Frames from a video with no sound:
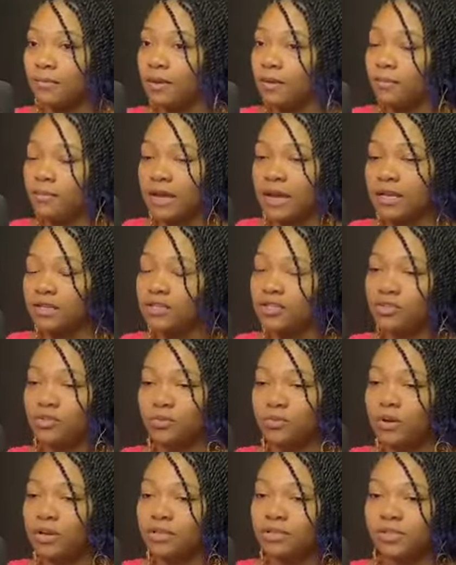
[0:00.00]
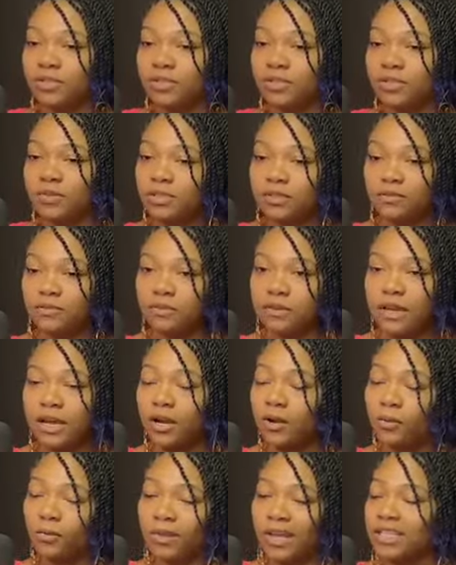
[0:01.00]
I'm not just one specific. I
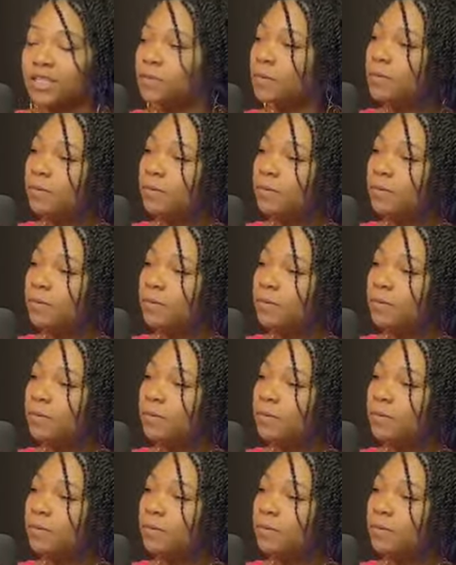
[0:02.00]
don't like to put